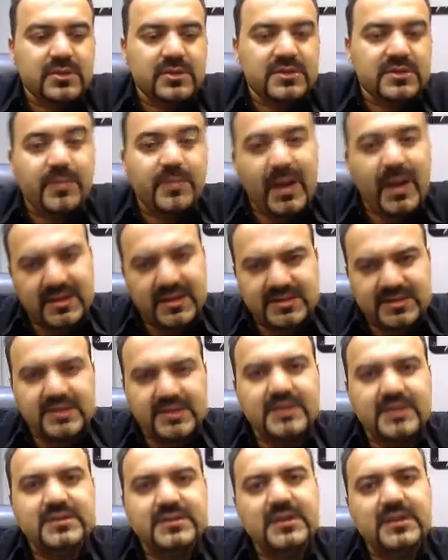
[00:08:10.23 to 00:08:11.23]

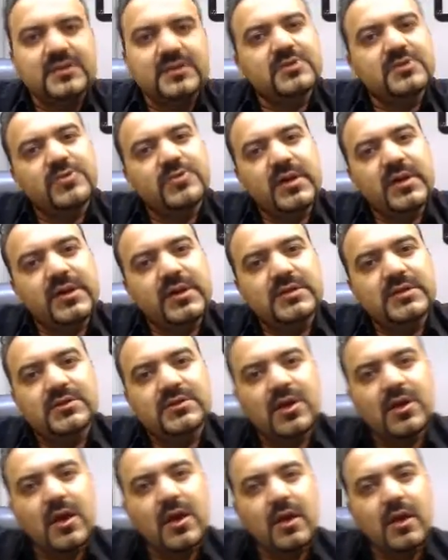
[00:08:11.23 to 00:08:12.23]
Palestinians hate the Israelis?
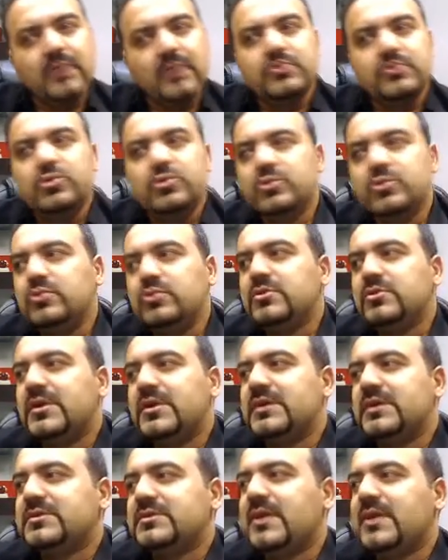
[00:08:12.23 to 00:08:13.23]
Do the
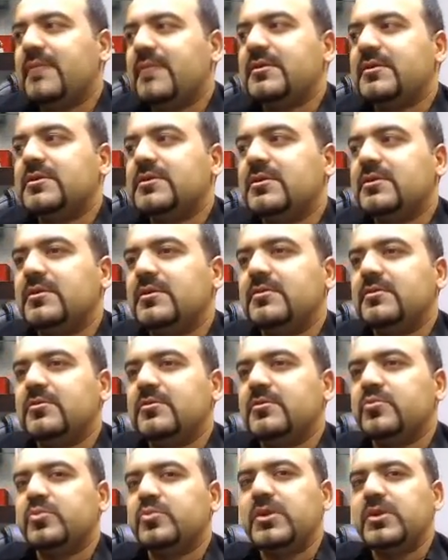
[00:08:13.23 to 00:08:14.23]
Islamic
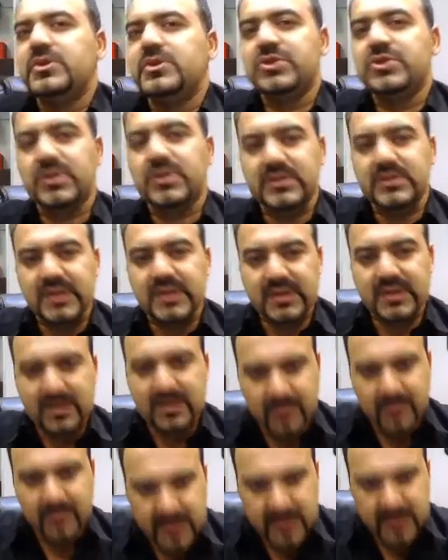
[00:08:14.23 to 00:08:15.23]
nations and the
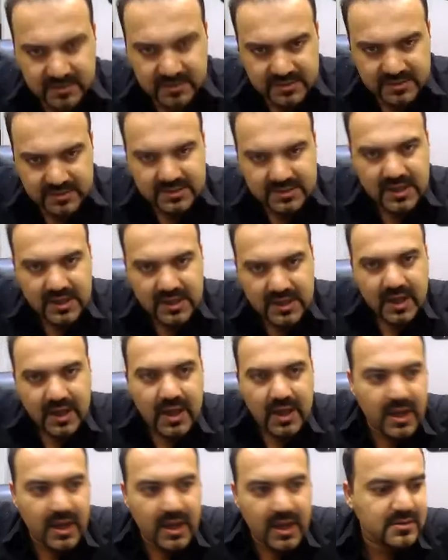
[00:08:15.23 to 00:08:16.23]
Muslims
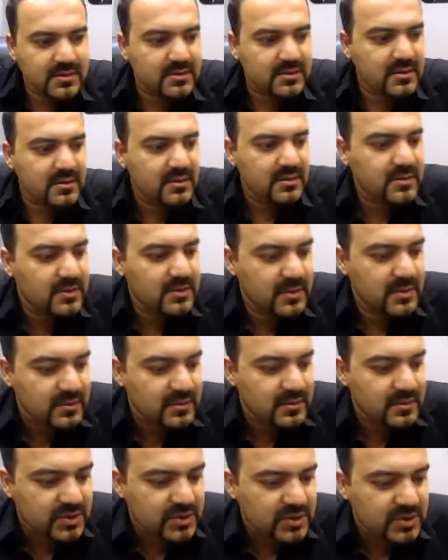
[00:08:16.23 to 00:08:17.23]
hate
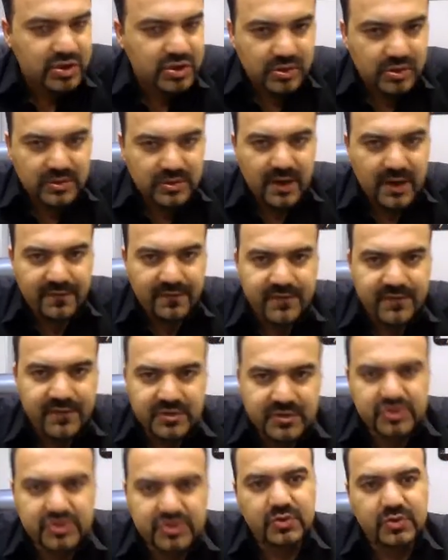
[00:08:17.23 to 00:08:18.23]
the Jew, every
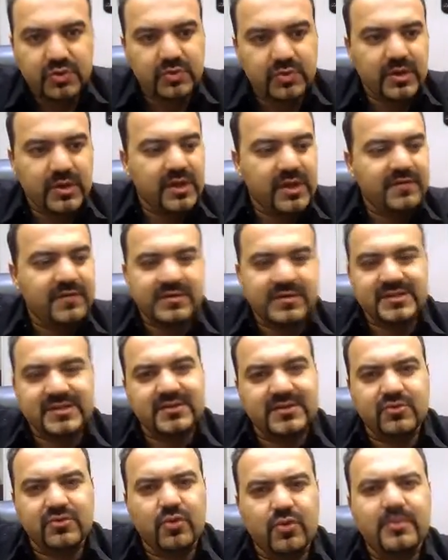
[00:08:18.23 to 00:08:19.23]
Jew, even
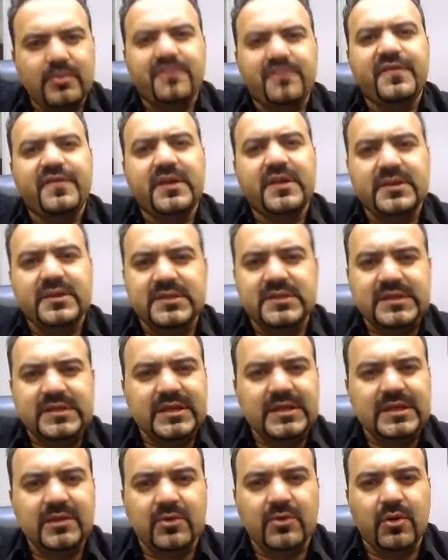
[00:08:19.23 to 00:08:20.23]
Norman
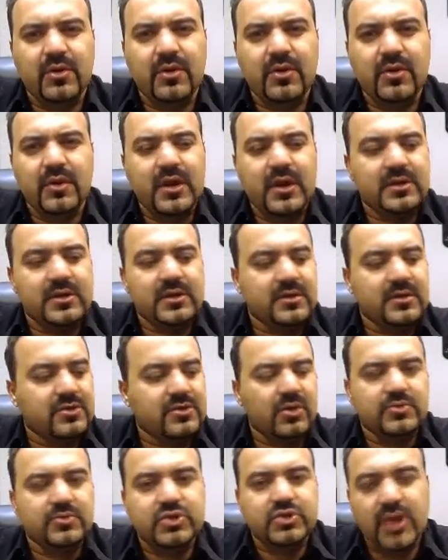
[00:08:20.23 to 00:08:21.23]
Finkelstein or like
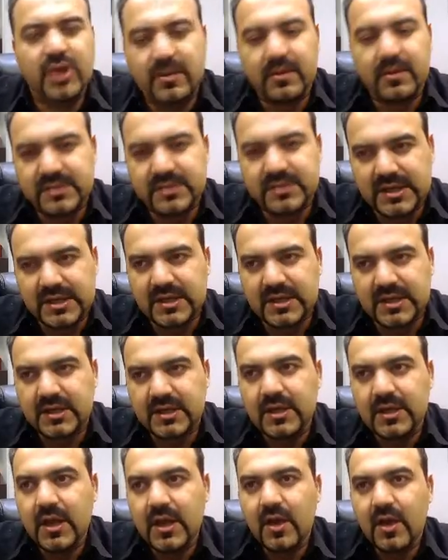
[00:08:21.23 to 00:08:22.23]
Noam Chomsky
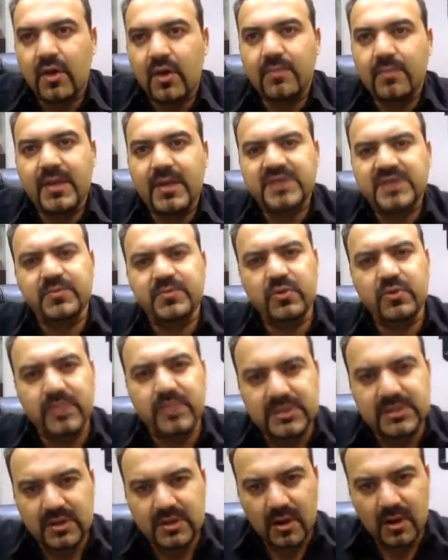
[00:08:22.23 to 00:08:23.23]
or Max
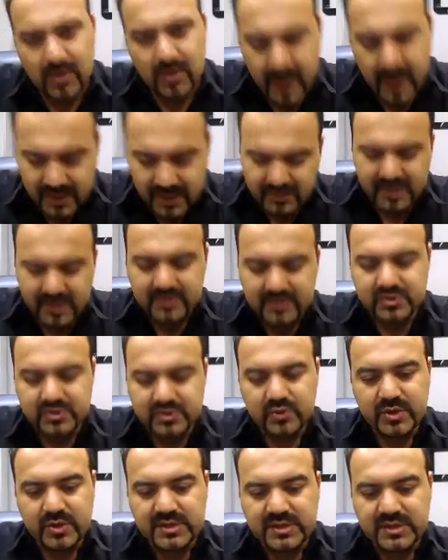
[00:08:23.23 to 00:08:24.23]
Blumenthal or anyone else who
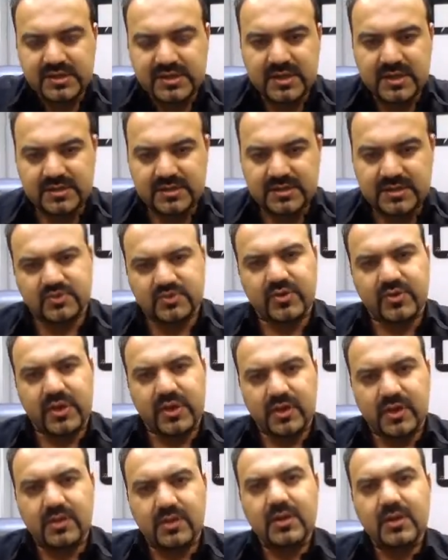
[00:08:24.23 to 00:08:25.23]
criticizes
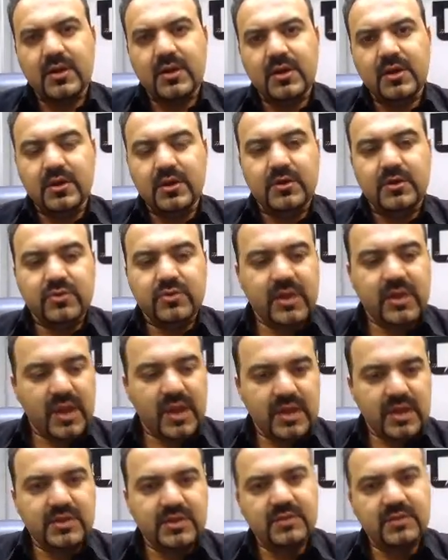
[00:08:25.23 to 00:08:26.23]
Israel? Do they
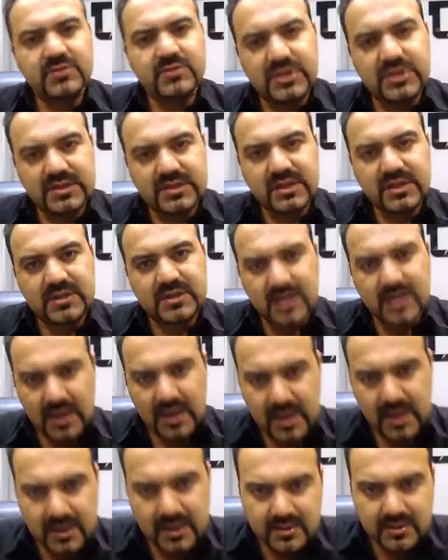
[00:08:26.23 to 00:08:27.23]
hate them just like they
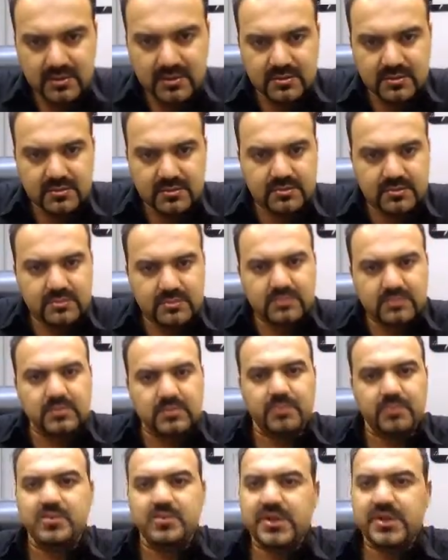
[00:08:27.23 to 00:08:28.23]
hate
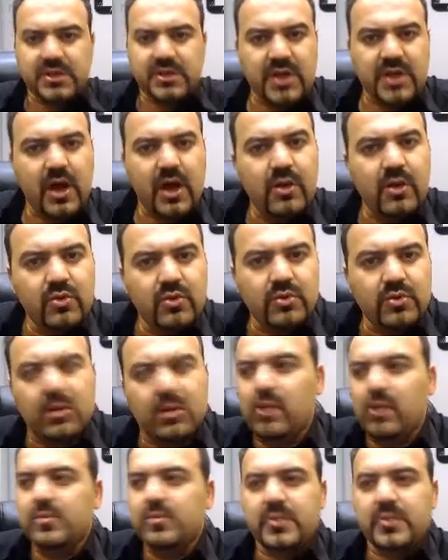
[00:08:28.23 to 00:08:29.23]

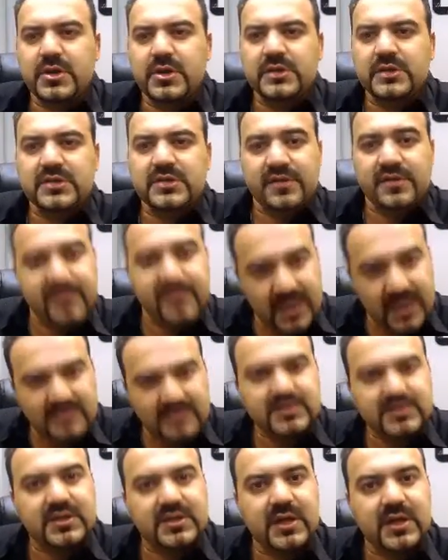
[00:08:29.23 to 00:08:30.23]
Netanyahu? Because if
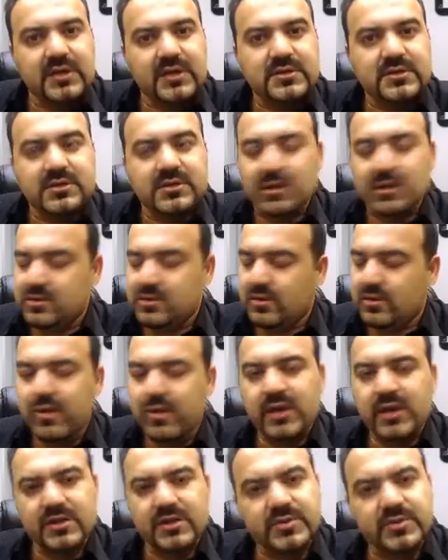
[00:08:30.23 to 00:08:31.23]
that's the case, then you're
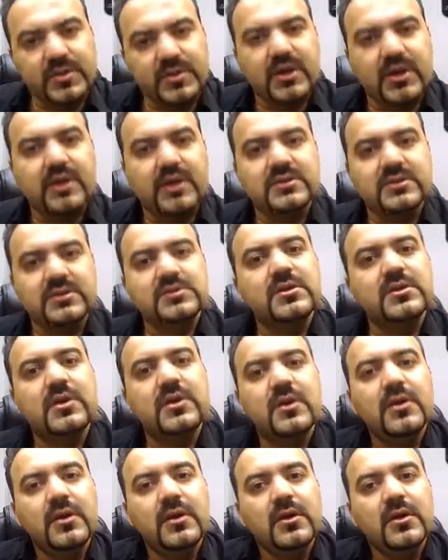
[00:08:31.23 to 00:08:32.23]
right. It's because
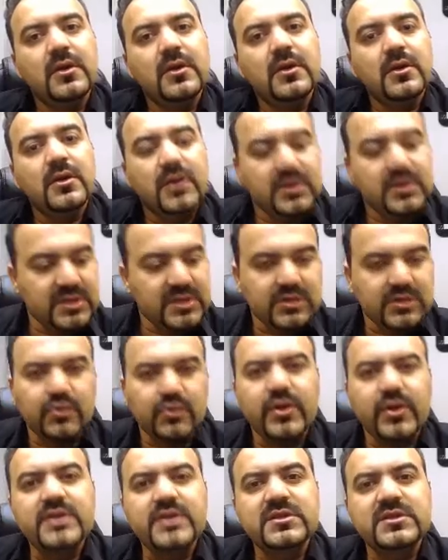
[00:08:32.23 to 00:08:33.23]
it's either
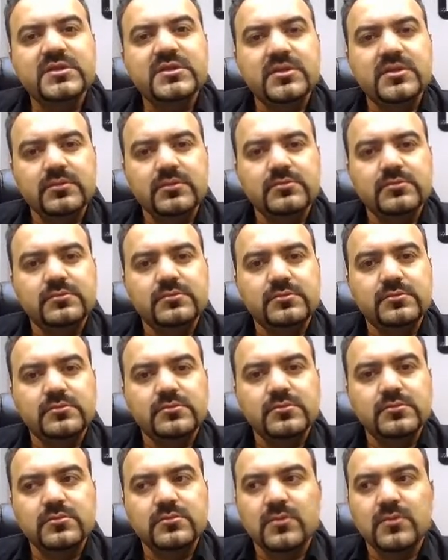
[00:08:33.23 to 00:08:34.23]
racism
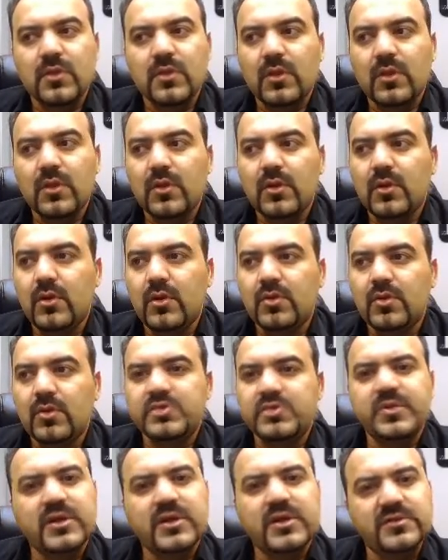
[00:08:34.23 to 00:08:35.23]
or it's
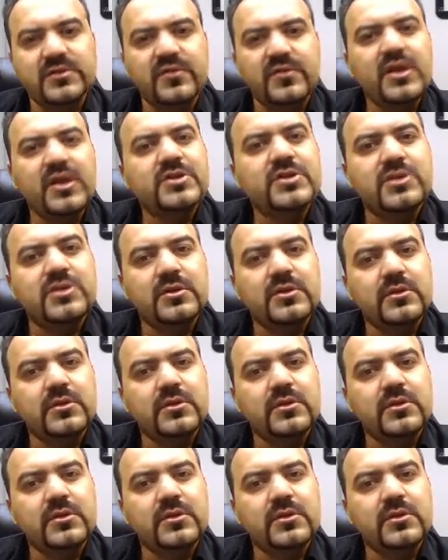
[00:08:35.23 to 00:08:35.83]
because of religion.